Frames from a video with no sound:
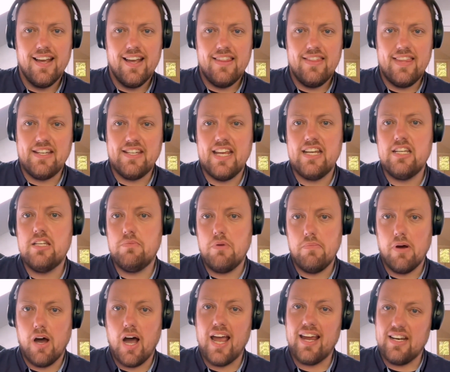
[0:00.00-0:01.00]
They tend to be
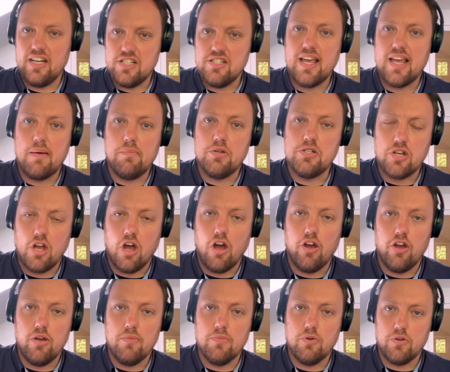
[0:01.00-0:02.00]
buying an established
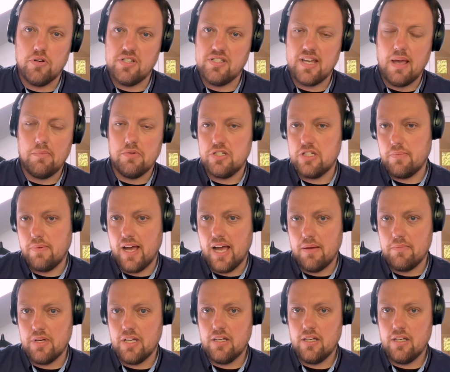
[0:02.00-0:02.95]
home or an established apartment.